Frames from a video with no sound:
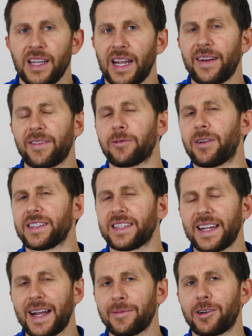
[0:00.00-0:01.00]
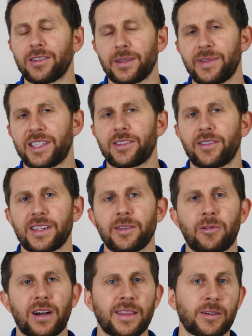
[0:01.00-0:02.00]
Hey everyone, today I'm going to be showing
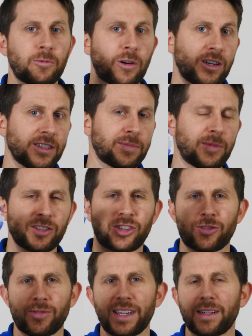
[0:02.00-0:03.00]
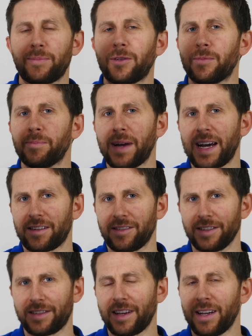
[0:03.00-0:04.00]
you one of the world's most shrinkable
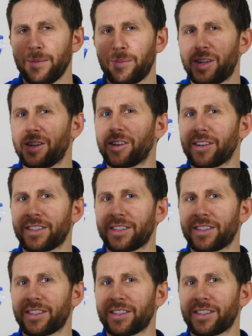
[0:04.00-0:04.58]
metals, pure